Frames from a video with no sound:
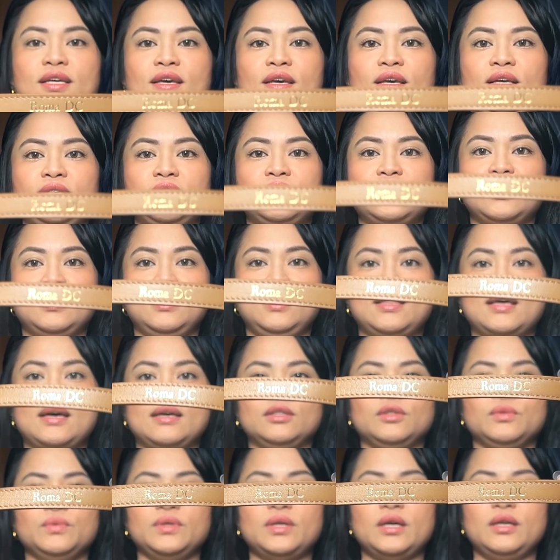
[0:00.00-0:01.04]
is
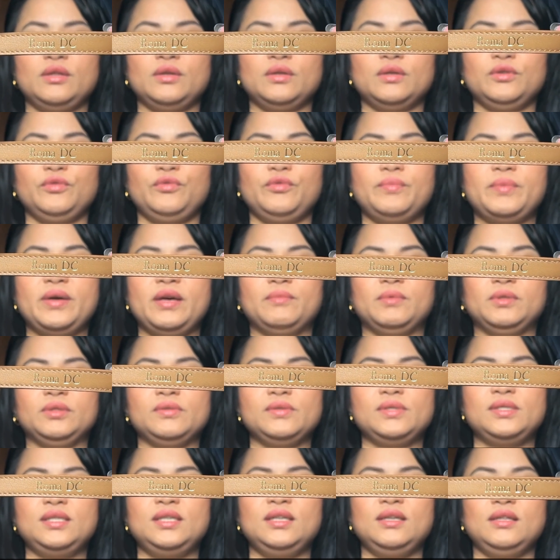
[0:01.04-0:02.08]
that one. I don't know if you'll be able to
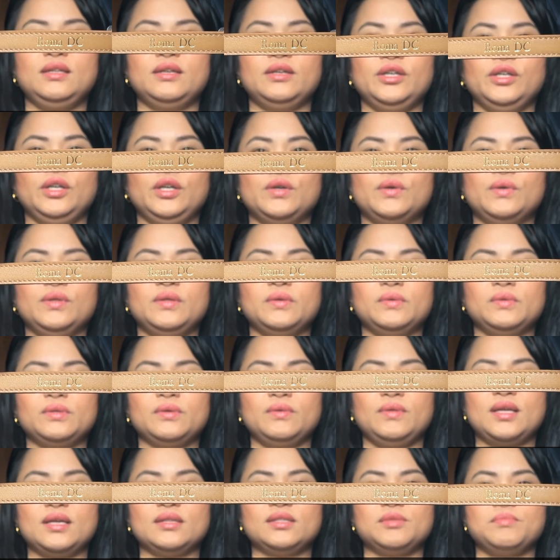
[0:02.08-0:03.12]
see. There you go though. So
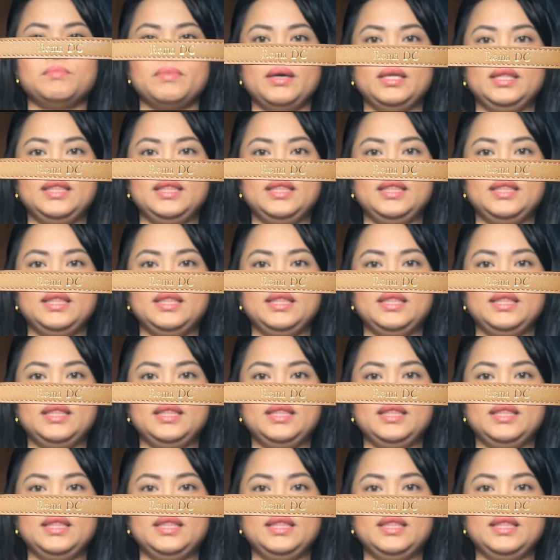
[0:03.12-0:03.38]
that's my